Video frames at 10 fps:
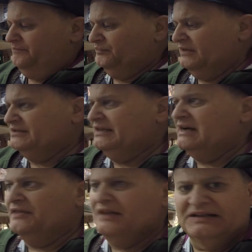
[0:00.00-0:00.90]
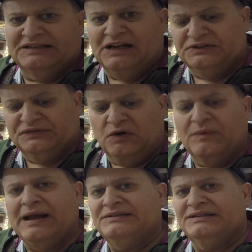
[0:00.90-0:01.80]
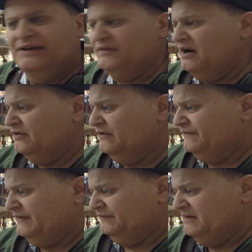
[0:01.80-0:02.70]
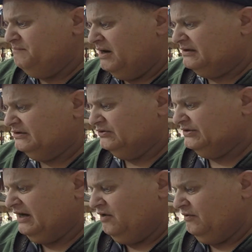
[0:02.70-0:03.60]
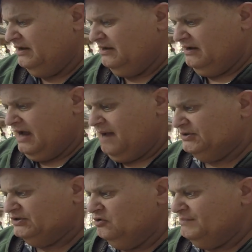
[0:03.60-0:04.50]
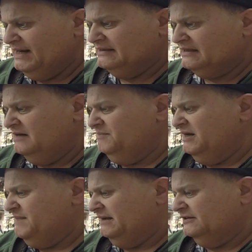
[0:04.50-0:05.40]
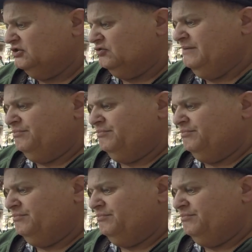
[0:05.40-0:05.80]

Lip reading: This thing I think sells for around $750 or so. I'm assuming that's going to be about the street